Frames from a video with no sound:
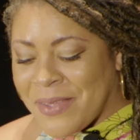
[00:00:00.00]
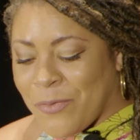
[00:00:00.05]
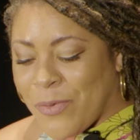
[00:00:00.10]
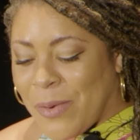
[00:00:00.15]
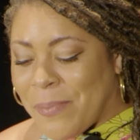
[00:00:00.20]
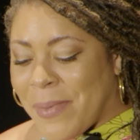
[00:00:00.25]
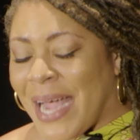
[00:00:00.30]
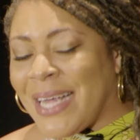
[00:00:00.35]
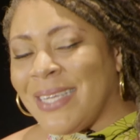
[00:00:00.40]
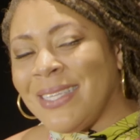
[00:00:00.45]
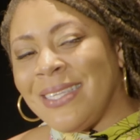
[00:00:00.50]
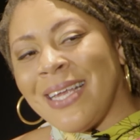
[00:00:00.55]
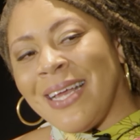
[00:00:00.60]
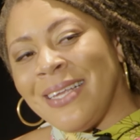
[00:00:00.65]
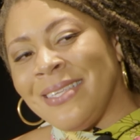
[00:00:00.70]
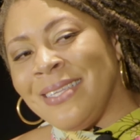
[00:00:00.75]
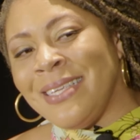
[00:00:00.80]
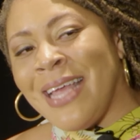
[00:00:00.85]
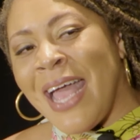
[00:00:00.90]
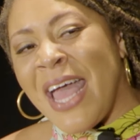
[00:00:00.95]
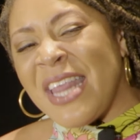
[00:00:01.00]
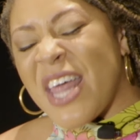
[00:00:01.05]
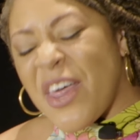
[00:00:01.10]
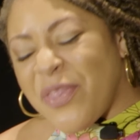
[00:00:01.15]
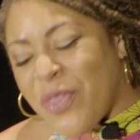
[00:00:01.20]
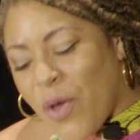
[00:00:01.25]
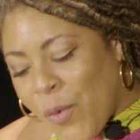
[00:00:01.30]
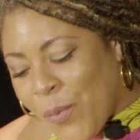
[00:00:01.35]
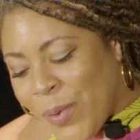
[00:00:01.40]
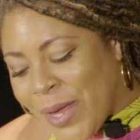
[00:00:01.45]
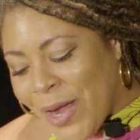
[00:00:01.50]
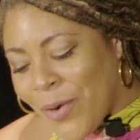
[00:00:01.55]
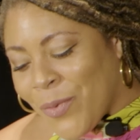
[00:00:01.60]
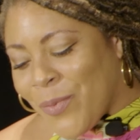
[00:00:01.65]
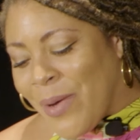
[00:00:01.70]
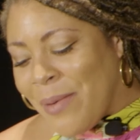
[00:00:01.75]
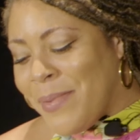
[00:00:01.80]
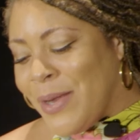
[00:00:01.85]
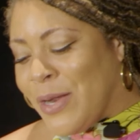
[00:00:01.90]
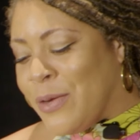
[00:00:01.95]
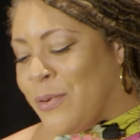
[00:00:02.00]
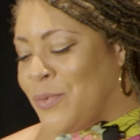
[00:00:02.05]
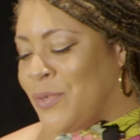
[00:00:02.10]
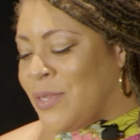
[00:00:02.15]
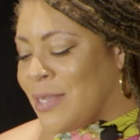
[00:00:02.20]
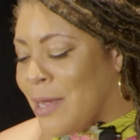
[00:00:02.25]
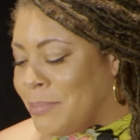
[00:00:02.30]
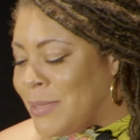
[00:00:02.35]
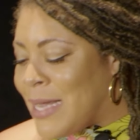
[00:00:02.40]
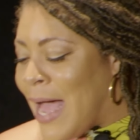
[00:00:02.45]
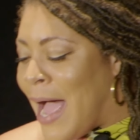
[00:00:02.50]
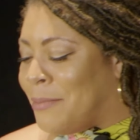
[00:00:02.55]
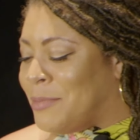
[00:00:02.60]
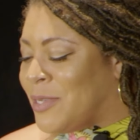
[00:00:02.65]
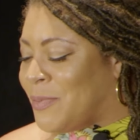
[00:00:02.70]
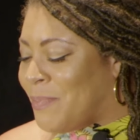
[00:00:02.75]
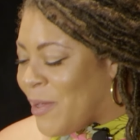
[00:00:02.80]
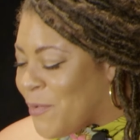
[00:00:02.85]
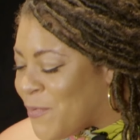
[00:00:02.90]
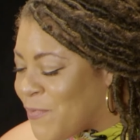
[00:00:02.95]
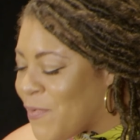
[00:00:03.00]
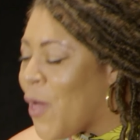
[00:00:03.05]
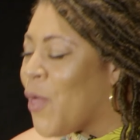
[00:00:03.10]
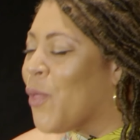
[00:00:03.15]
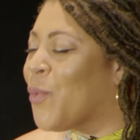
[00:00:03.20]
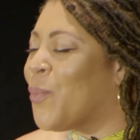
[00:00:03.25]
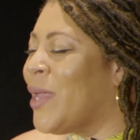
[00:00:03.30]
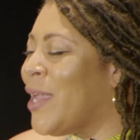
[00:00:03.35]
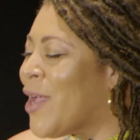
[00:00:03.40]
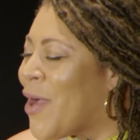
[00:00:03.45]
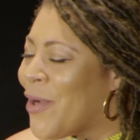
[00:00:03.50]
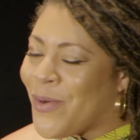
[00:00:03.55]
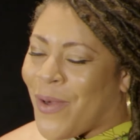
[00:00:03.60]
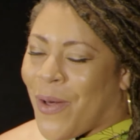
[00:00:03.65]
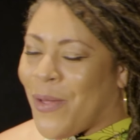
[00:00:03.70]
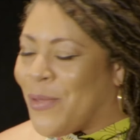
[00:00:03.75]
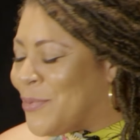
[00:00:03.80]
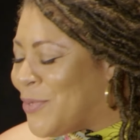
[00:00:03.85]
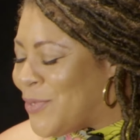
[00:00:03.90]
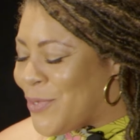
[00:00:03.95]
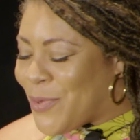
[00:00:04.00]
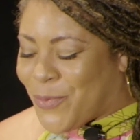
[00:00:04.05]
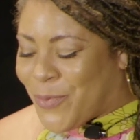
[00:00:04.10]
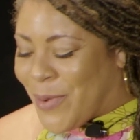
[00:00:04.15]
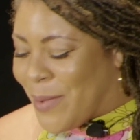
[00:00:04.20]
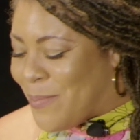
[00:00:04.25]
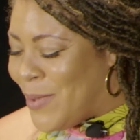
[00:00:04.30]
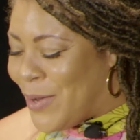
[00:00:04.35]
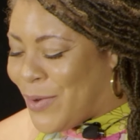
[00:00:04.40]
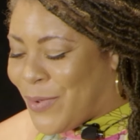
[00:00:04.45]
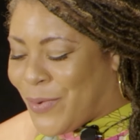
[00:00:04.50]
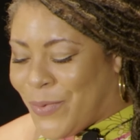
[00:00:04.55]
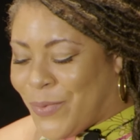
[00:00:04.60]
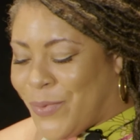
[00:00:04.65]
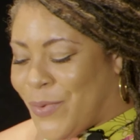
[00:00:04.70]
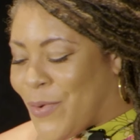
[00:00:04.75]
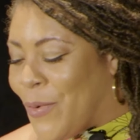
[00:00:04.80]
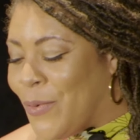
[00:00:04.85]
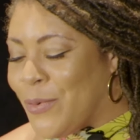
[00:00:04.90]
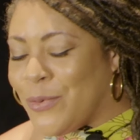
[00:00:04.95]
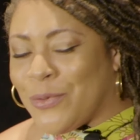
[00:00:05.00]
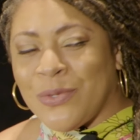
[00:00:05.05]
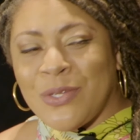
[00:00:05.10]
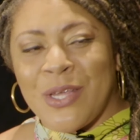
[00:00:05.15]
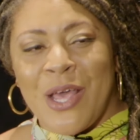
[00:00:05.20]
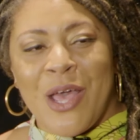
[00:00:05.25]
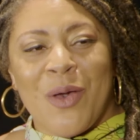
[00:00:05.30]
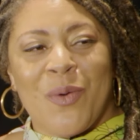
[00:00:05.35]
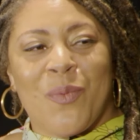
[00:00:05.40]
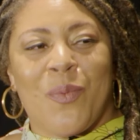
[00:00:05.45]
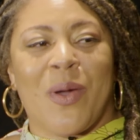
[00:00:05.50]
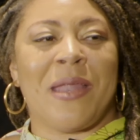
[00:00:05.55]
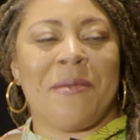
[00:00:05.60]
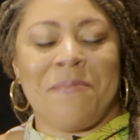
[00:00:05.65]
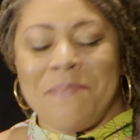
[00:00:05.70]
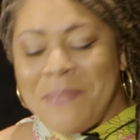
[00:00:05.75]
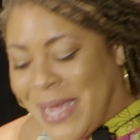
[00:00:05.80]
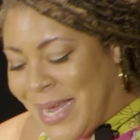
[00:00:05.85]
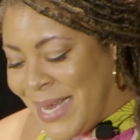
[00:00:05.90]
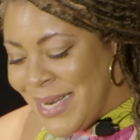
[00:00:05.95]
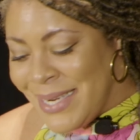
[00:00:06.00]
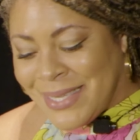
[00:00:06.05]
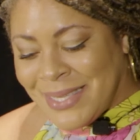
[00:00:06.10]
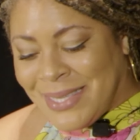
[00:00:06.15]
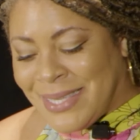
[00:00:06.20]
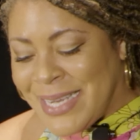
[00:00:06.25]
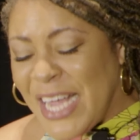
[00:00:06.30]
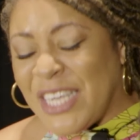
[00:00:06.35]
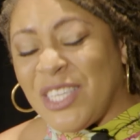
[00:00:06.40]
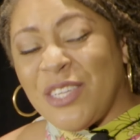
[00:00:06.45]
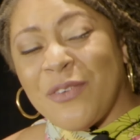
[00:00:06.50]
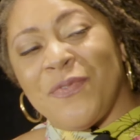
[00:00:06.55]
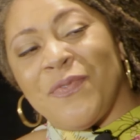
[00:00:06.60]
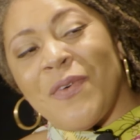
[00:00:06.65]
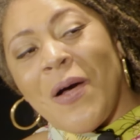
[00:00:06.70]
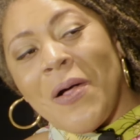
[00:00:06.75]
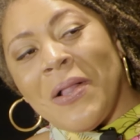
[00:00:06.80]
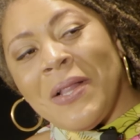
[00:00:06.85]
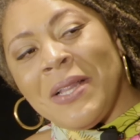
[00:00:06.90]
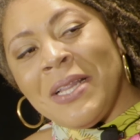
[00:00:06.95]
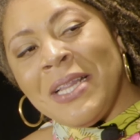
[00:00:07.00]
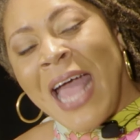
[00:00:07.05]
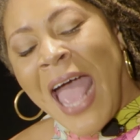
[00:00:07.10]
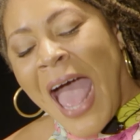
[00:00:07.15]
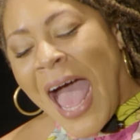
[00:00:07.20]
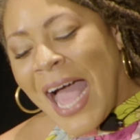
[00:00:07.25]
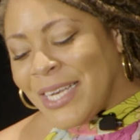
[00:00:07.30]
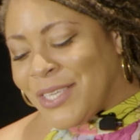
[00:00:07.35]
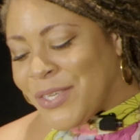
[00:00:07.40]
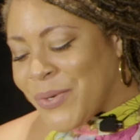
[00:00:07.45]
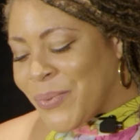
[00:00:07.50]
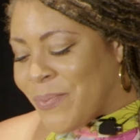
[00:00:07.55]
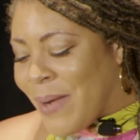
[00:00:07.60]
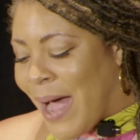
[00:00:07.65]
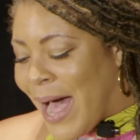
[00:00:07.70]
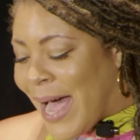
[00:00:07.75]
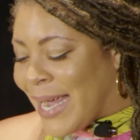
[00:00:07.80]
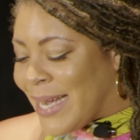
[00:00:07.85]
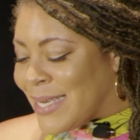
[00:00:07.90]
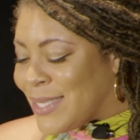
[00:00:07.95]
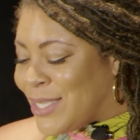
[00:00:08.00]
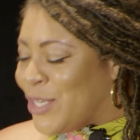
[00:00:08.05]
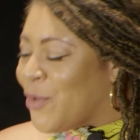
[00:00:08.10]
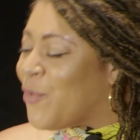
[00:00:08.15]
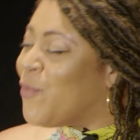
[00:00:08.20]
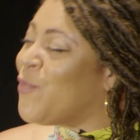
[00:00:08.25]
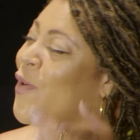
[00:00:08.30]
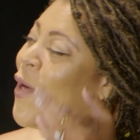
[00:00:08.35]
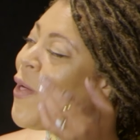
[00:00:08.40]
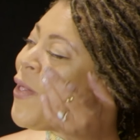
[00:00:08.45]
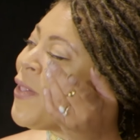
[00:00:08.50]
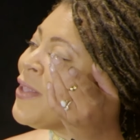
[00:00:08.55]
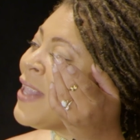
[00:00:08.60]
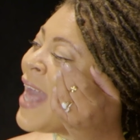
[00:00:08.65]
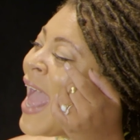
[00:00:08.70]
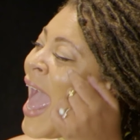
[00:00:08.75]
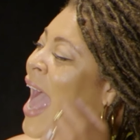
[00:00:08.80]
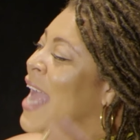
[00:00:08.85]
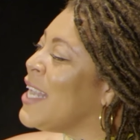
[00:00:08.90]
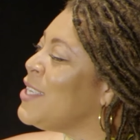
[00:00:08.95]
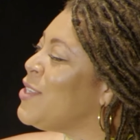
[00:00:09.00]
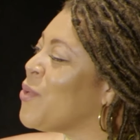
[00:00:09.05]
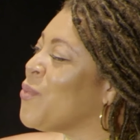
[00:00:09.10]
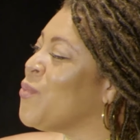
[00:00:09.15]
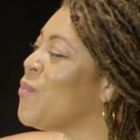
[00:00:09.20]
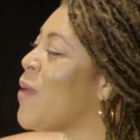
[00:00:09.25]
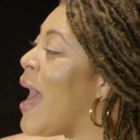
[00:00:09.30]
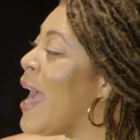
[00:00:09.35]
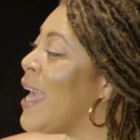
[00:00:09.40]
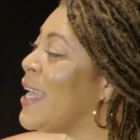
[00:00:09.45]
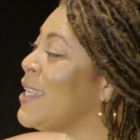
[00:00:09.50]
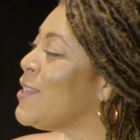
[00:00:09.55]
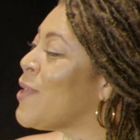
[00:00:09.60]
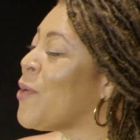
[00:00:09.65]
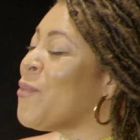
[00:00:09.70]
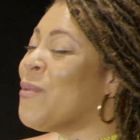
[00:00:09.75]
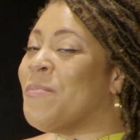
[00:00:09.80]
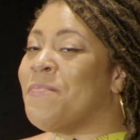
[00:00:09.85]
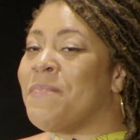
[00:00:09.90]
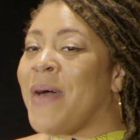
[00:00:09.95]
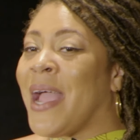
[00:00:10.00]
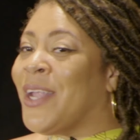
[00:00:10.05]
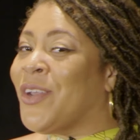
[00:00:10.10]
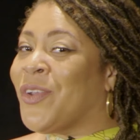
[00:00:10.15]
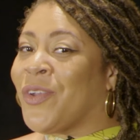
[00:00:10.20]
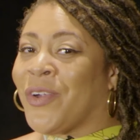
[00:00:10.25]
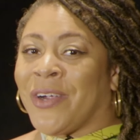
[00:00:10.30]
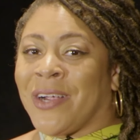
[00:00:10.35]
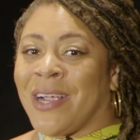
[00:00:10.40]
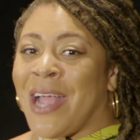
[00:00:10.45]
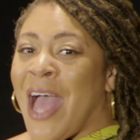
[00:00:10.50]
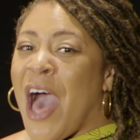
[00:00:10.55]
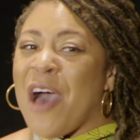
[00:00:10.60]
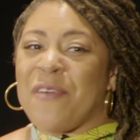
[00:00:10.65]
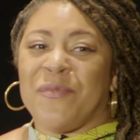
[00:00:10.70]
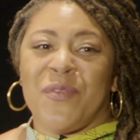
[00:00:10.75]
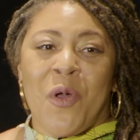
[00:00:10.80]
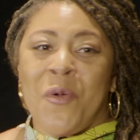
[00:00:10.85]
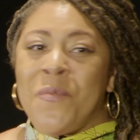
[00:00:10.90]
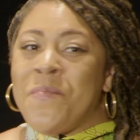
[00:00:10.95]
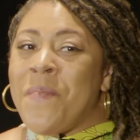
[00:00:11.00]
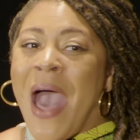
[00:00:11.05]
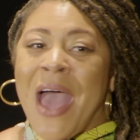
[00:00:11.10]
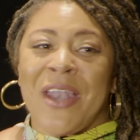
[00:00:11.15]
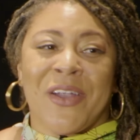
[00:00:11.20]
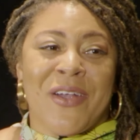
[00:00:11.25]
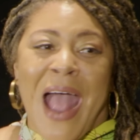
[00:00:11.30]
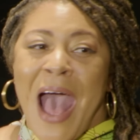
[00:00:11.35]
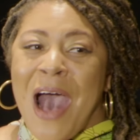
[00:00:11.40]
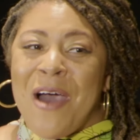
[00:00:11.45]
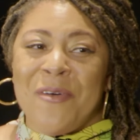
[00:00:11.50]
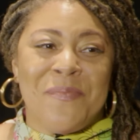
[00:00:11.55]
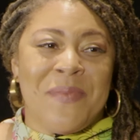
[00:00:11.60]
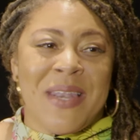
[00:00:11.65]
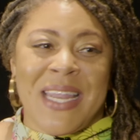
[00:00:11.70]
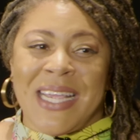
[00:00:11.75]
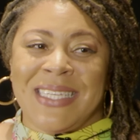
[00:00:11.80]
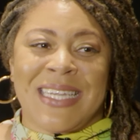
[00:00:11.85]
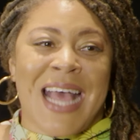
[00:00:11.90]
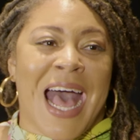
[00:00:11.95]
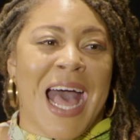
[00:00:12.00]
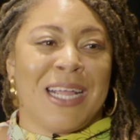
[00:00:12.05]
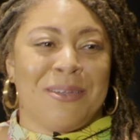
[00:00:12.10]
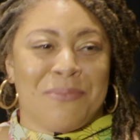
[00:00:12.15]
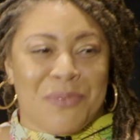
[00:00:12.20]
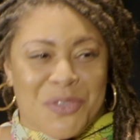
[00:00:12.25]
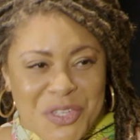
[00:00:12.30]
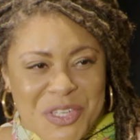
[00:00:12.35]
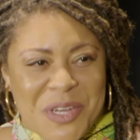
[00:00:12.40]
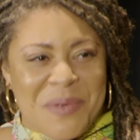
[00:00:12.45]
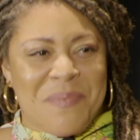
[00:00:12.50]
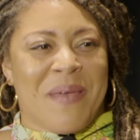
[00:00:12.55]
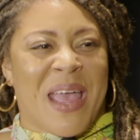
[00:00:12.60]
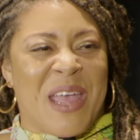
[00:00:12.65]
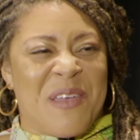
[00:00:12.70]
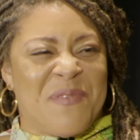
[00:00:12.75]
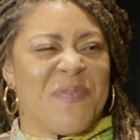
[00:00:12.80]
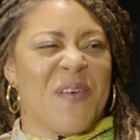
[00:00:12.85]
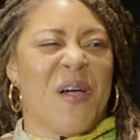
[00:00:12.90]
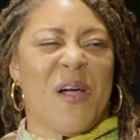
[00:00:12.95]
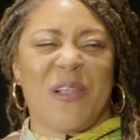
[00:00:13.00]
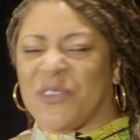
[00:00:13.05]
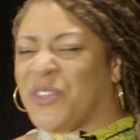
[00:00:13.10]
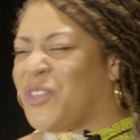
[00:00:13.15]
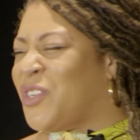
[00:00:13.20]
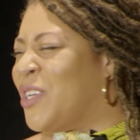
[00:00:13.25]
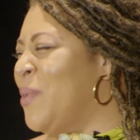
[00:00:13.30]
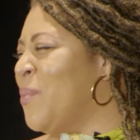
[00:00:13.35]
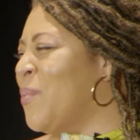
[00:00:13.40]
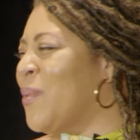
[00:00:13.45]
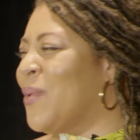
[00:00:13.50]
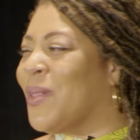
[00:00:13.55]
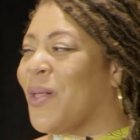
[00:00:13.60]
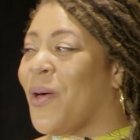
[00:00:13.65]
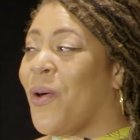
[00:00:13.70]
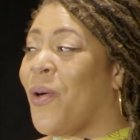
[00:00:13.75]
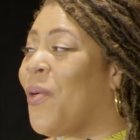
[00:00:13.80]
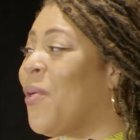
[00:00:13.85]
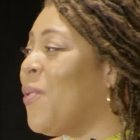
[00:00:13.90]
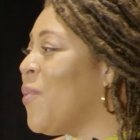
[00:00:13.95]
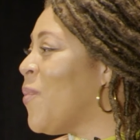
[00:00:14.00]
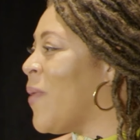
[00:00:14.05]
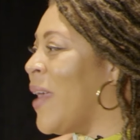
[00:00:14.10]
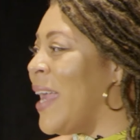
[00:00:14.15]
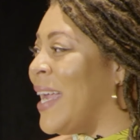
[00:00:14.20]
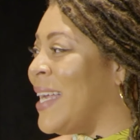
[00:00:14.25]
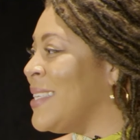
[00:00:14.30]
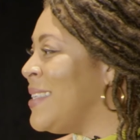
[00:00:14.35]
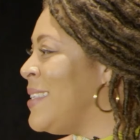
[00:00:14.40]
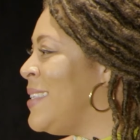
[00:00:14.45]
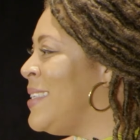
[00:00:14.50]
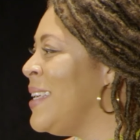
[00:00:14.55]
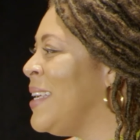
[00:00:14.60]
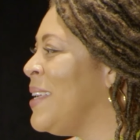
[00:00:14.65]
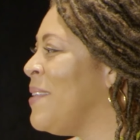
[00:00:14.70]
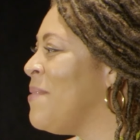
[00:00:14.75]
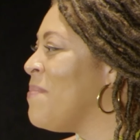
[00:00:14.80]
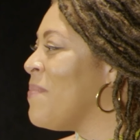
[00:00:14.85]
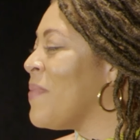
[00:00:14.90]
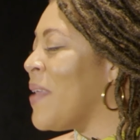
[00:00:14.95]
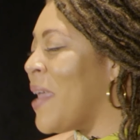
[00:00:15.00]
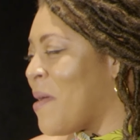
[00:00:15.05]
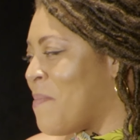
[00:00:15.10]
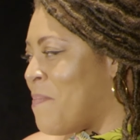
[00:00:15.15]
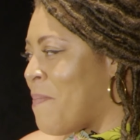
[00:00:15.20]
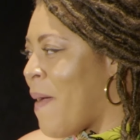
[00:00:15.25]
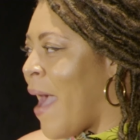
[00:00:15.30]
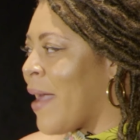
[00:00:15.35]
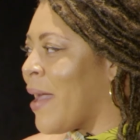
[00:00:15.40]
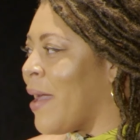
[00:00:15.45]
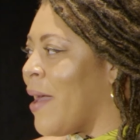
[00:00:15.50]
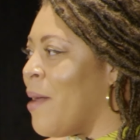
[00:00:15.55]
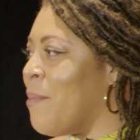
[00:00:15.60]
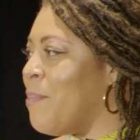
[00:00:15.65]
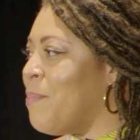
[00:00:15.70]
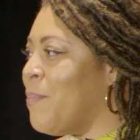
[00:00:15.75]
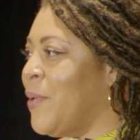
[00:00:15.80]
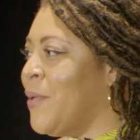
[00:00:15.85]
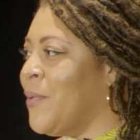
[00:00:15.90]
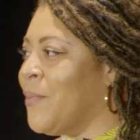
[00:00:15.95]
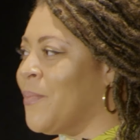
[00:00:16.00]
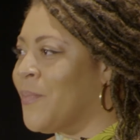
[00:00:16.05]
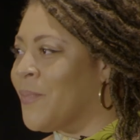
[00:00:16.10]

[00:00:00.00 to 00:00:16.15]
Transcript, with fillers: reminds us that though we are women who sometimes may fall, we are also women who knows what it means to fall and to rise, to fall and to rise. A reminder of no matter how many times she may fall, she will always get back up.